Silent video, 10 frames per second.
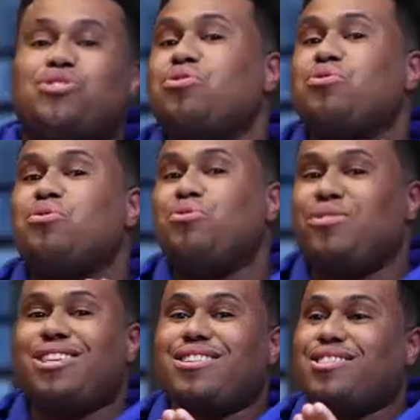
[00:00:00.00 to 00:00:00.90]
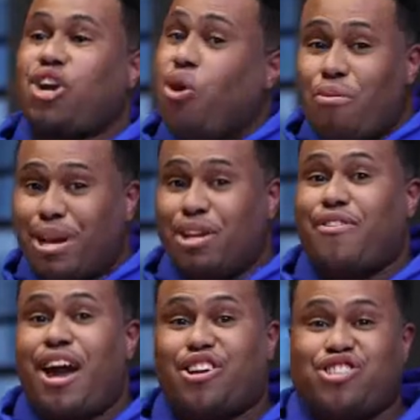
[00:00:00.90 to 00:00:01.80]
to this coat
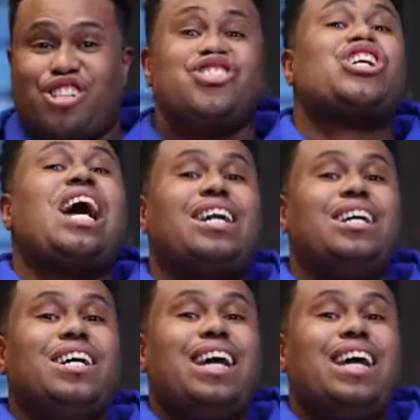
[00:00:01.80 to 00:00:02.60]
manufacturer in China